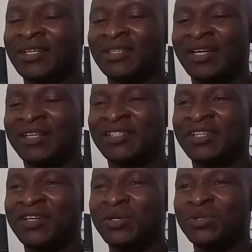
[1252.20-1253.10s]
there is
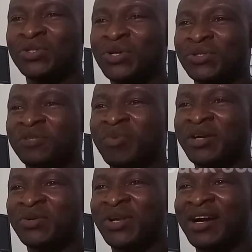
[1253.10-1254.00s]
the
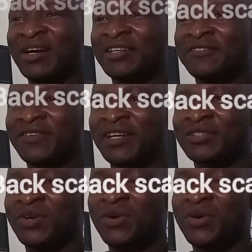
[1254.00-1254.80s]
non-specular reflector,